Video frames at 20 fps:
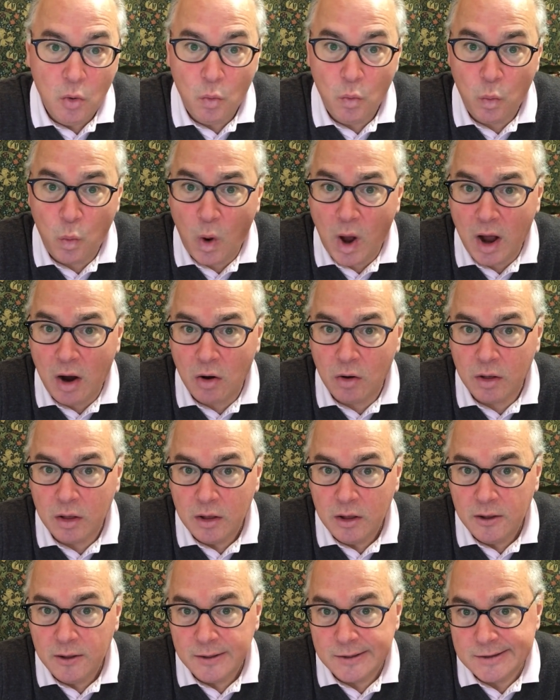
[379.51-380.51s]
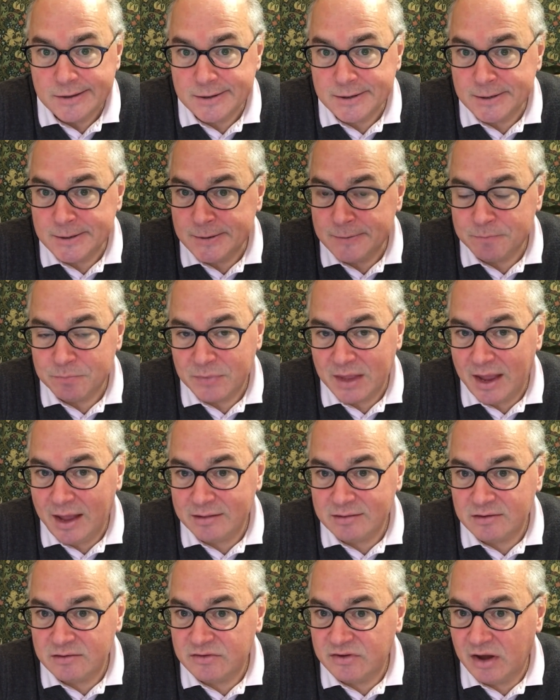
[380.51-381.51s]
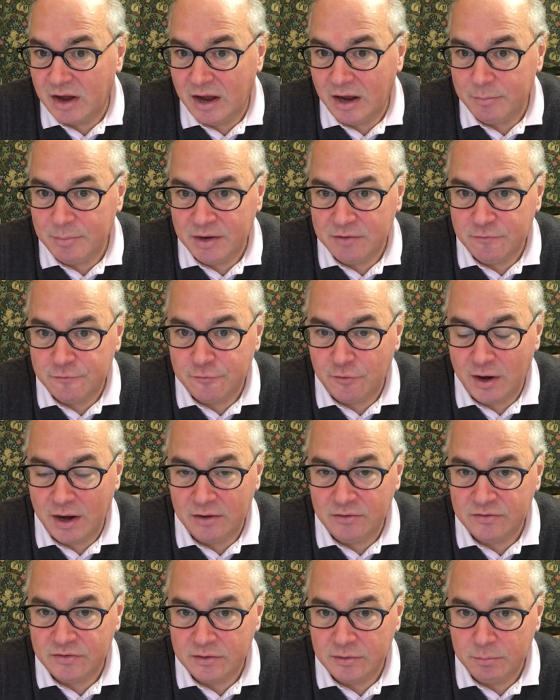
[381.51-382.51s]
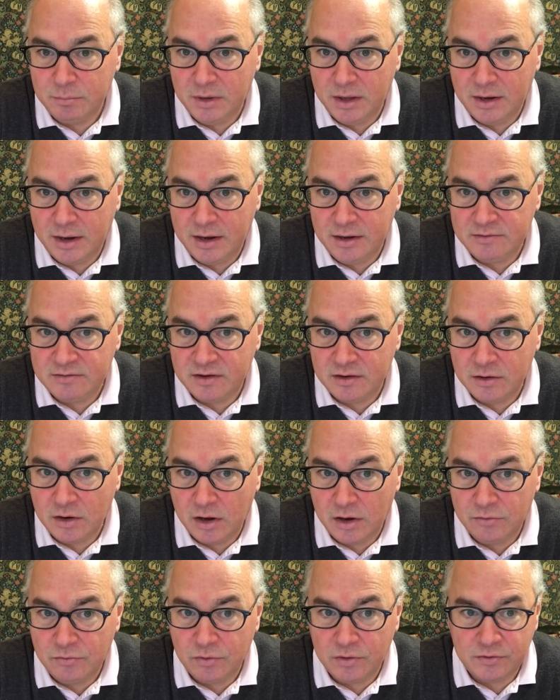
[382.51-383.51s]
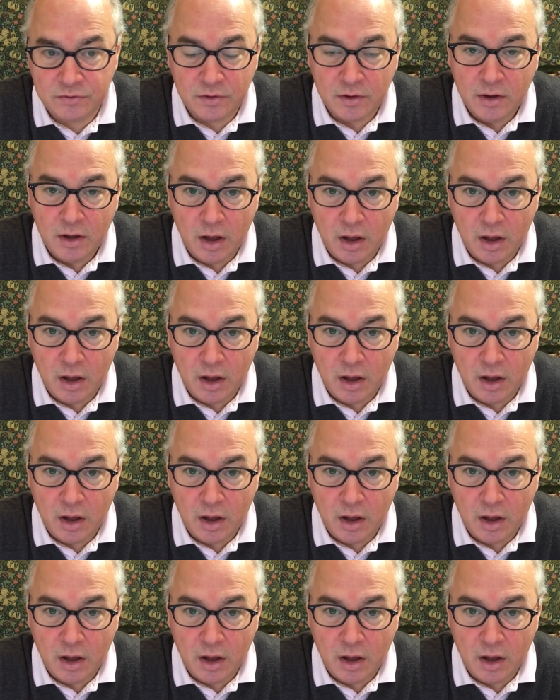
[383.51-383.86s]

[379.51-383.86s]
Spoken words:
Well, at the time in France, mid-1800s,